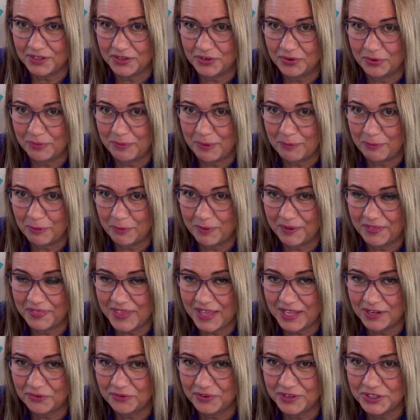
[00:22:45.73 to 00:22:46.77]
Do you remember what
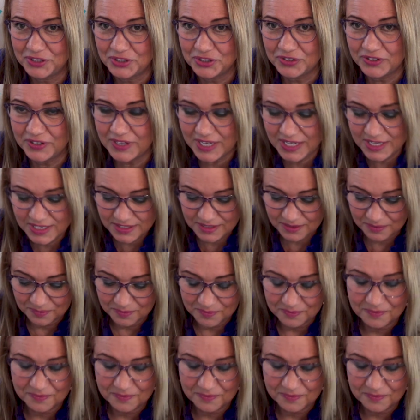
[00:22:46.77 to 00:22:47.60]
that creature is?